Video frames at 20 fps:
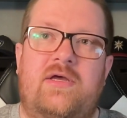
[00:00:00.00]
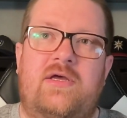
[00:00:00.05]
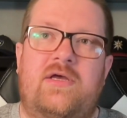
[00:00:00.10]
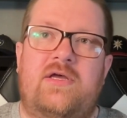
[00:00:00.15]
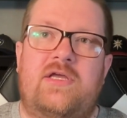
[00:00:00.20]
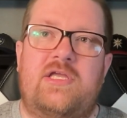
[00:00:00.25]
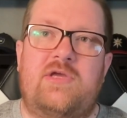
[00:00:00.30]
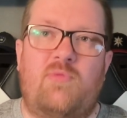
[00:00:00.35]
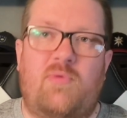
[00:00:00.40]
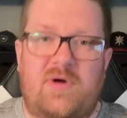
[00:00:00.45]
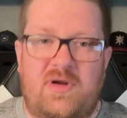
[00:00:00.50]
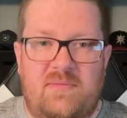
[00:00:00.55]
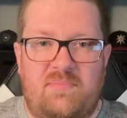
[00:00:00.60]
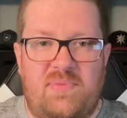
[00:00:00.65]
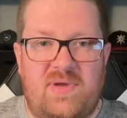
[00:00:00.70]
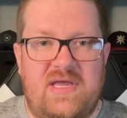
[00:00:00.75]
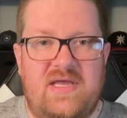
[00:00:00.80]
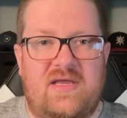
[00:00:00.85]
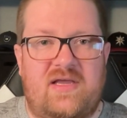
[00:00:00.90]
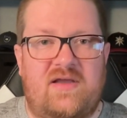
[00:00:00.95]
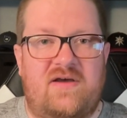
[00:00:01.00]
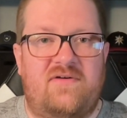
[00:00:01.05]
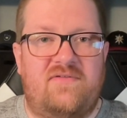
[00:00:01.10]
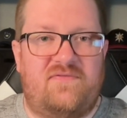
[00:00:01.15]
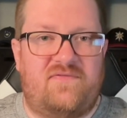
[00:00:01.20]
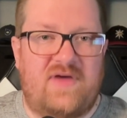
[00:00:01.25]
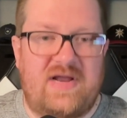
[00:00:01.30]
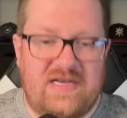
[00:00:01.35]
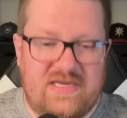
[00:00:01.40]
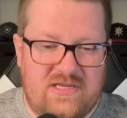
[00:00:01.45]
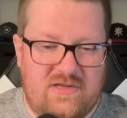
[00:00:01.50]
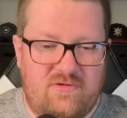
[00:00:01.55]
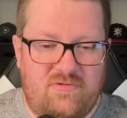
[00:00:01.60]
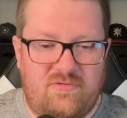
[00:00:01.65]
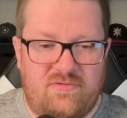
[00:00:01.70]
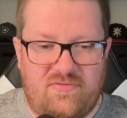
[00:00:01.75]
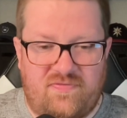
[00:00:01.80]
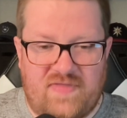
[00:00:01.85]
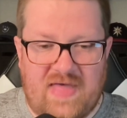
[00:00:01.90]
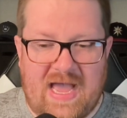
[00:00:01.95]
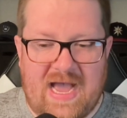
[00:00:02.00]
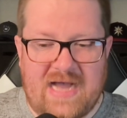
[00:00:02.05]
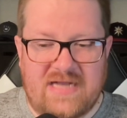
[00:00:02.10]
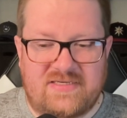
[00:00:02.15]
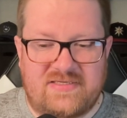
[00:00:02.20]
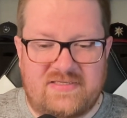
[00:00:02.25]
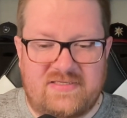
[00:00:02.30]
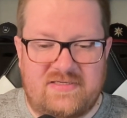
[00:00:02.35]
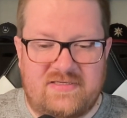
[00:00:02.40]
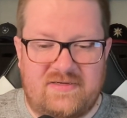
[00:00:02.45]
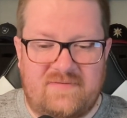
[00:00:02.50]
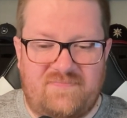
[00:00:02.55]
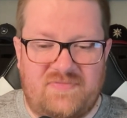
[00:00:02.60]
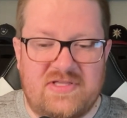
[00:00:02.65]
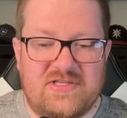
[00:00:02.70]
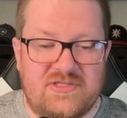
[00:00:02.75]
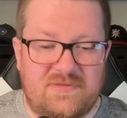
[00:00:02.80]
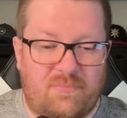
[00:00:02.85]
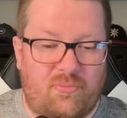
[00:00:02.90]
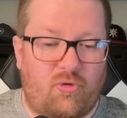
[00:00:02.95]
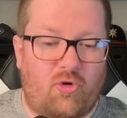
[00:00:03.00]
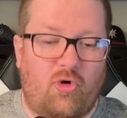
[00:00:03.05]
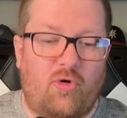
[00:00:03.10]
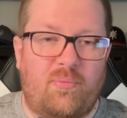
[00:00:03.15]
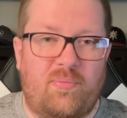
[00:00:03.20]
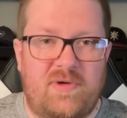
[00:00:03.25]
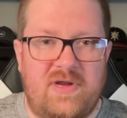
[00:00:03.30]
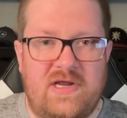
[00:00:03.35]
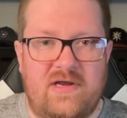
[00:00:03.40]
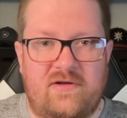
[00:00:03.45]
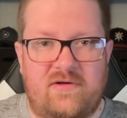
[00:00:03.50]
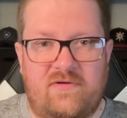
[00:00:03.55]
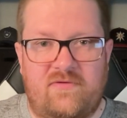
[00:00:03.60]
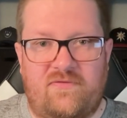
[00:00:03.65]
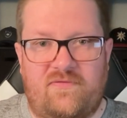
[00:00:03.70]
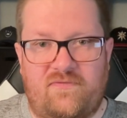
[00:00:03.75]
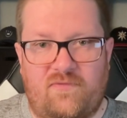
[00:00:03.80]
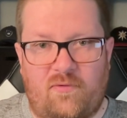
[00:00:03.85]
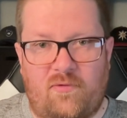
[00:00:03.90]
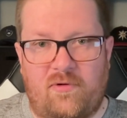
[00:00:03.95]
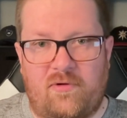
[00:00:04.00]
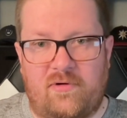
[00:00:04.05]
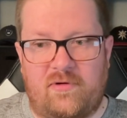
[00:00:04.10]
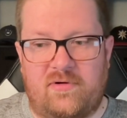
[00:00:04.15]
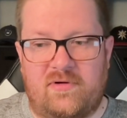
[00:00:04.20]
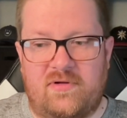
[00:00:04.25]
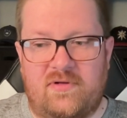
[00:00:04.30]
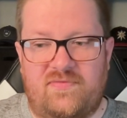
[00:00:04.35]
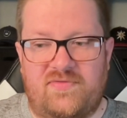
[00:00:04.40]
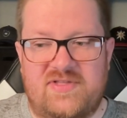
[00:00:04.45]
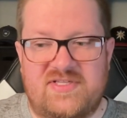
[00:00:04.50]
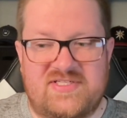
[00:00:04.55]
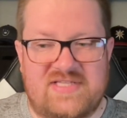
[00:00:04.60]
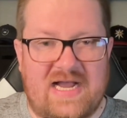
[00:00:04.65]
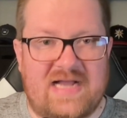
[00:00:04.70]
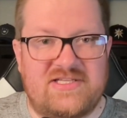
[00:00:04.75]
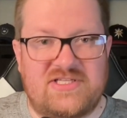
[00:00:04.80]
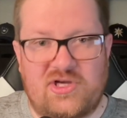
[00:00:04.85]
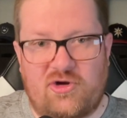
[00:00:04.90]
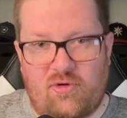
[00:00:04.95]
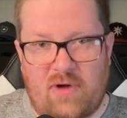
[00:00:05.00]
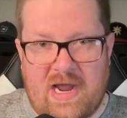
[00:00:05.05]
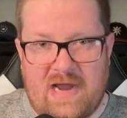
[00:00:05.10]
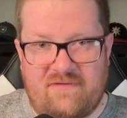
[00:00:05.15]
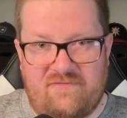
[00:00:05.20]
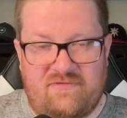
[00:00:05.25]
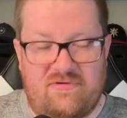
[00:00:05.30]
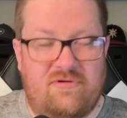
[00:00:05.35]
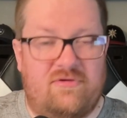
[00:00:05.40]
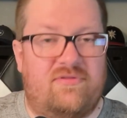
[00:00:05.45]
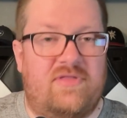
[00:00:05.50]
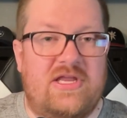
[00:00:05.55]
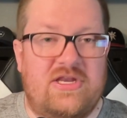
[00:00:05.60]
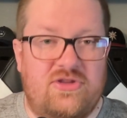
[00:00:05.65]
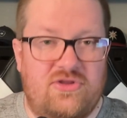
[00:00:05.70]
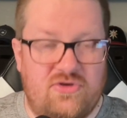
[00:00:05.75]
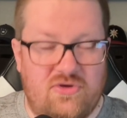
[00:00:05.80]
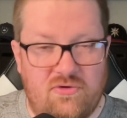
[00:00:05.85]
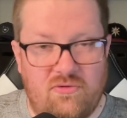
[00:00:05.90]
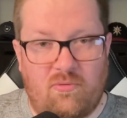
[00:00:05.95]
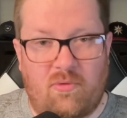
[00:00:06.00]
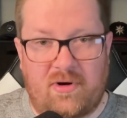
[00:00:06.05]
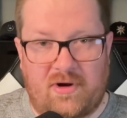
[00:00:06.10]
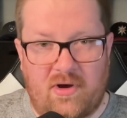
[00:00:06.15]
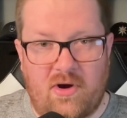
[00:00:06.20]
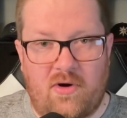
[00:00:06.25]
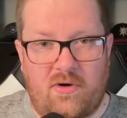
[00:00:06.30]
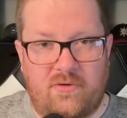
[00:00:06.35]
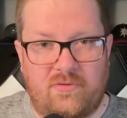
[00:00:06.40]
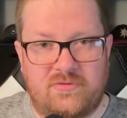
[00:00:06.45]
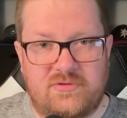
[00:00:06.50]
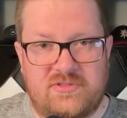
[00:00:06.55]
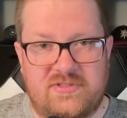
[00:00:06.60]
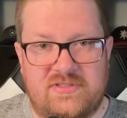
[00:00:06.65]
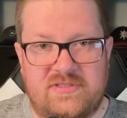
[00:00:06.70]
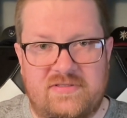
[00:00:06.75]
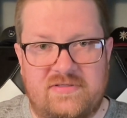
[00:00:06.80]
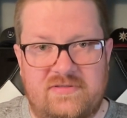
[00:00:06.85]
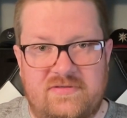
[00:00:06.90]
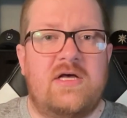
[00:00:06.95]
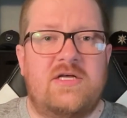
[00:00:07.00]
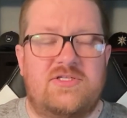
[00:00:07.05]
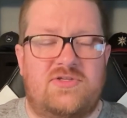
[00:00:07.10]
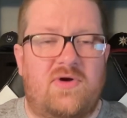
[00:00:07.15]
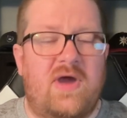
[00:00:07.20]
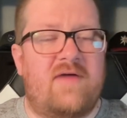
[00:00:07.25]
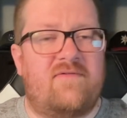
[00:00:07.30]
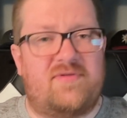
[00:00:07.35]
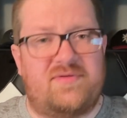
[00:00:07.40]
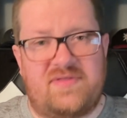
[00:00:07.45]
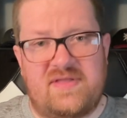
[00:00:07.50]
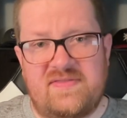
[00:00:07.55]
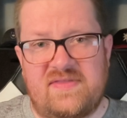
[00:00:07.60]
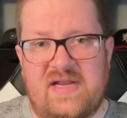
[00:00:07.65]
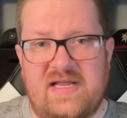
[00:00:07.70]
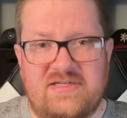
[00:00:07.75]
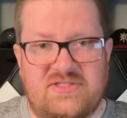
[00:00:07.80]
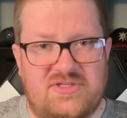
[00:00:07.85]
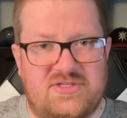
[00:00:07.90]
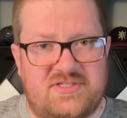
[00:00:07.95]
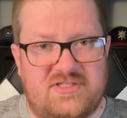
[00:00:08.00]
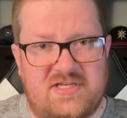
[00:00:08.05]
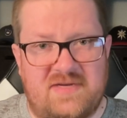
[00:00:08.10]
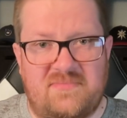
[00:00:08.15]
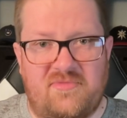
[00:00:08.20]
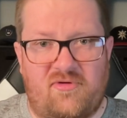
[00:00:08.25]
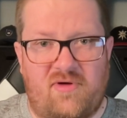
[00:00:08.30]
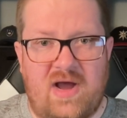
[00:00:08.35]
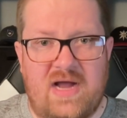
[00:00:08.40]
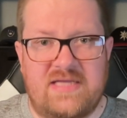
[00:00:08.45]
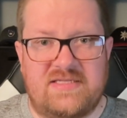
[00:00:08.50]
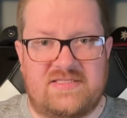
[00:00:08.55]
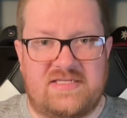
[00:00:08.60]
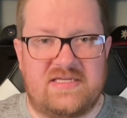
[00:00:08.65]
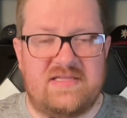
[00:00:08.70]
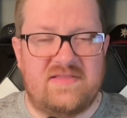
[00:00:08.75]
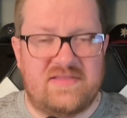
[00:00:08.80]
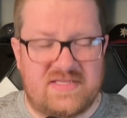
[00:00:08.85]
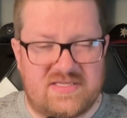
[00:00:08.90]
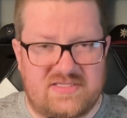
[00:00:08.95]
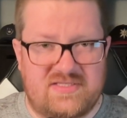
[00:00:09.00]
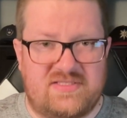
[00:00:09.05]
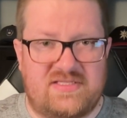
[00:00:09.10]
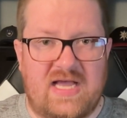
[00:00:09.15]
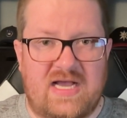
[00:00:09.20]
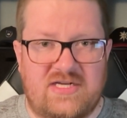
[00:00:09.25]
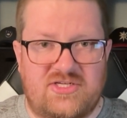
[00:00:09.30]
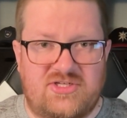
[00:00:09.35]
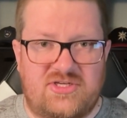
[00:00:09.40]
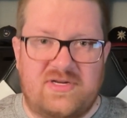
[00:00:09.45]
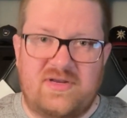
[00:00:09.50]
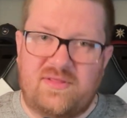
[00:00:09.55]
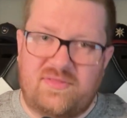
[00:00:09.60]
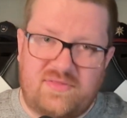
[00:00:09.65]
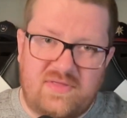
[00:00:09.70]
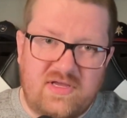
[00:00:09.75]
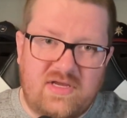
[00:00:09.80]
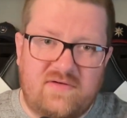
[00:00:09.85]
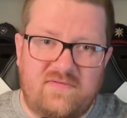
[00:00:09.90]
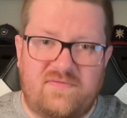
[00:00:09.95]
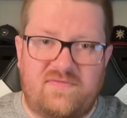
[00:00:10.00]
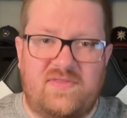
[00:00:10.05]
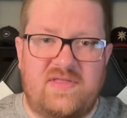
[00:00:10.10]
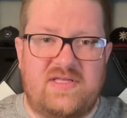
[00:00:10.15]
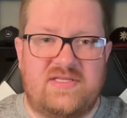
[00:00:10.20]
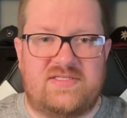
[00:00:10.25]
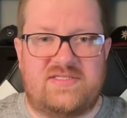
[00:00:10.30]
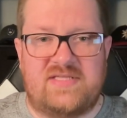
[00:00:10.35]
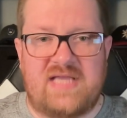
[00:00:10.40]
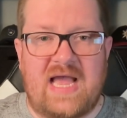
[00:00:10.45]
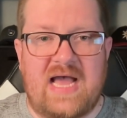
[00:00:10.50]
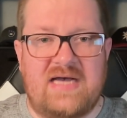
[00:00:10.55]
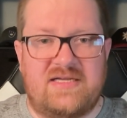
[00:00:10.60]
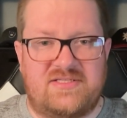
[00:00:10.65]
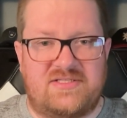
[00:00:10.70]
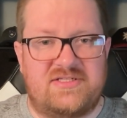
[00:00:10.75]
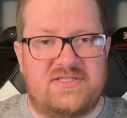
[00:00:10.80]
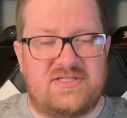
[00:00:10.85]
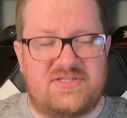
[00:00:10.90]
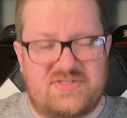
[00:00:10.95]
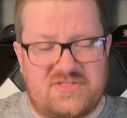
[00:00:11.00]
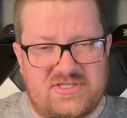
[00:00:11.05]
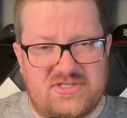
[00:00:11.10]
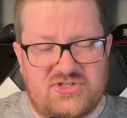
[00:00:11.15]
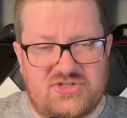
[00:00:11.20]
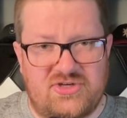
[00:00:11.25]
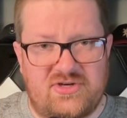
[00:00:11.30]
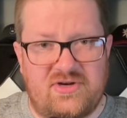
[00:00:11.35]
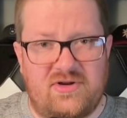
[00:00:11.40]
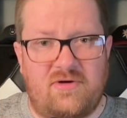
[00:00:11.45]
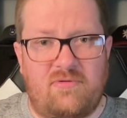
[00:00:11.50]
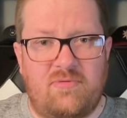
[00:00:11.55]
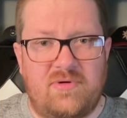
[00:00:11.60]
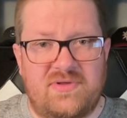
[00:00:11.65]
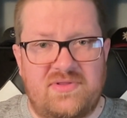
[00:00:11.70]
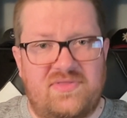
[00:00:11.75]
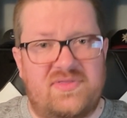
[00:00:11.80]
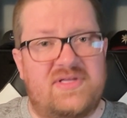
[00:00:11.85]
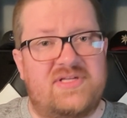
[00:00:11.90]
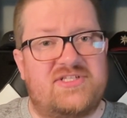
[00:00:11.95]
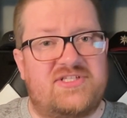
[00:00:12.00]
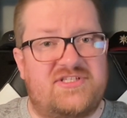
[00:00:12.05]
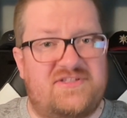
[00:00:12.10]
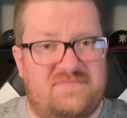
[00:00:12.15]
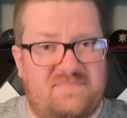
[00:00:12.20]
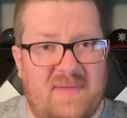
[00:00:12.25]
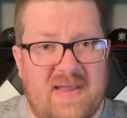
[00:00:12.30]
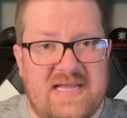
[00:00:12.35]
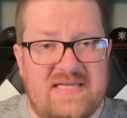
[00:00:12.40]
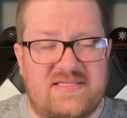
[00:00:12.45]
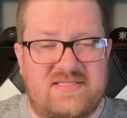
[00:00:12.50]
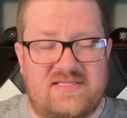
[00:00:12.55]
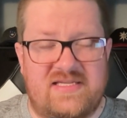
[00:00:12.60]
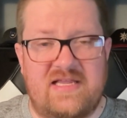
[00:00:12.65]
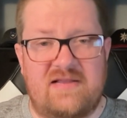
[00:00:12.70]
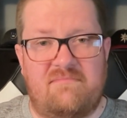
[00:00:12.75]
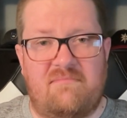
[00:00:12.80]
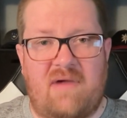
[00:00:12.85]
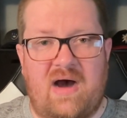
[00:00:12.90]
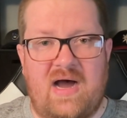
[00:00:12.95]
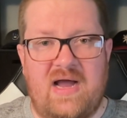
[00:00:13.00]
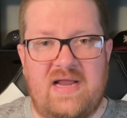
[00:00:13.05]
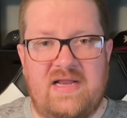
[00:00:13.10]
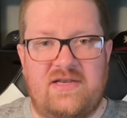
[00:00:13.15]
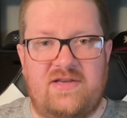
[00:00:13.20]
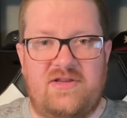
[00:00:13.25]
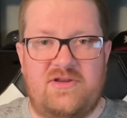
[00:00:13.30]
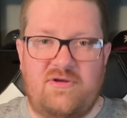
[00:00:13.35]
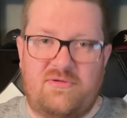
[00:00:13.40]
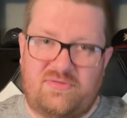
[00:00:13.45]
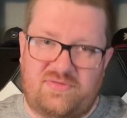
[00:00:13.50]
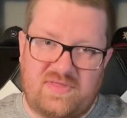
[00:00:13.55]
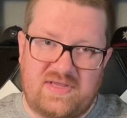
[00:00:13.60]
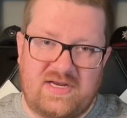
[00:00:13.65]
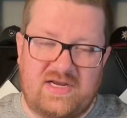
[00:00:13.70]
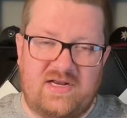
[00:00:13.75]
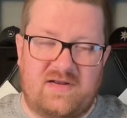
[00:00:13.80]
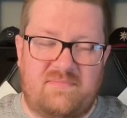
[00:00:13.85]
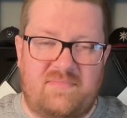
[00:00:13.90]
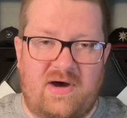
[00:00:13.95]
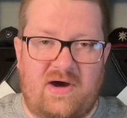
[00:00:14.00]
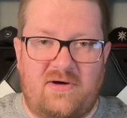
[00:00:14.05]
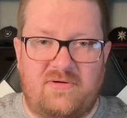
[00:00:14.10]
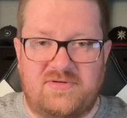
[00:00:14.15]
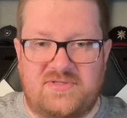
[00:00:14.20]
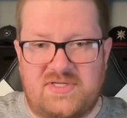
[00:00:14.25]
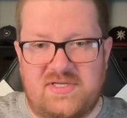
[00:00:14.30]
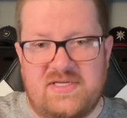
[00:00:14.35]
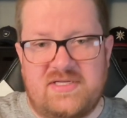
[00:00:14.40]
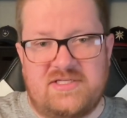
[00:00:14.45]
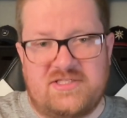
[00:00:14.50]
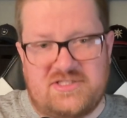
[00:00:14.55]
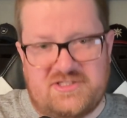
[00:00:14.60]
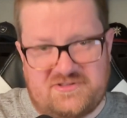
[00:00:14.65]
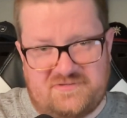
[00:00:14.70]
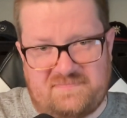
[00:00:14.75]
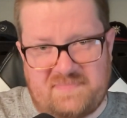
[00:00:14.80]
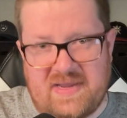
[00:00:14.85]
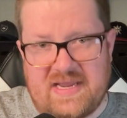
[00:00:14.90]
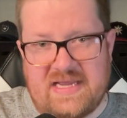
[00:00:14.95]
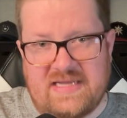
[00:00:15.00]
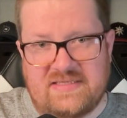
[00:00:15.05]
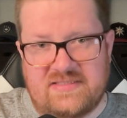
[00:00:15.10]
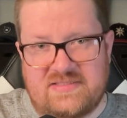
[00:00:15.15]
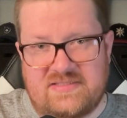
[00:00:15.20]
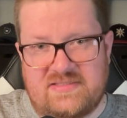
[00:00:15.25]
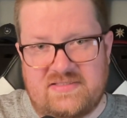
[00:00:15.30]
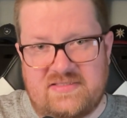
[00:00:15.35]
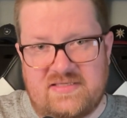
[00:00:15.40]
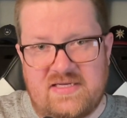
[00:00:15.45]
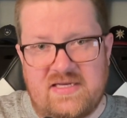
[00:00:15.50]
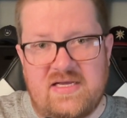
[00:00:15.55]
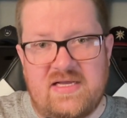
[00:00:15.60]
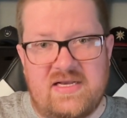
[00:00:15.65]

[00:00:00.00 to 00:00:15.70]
you want to pick a venue that is appropriate for the size of craft fair that you want to host. So everything that I just summarized in this section, think of this as a decision with space in mind. You're thinking about space.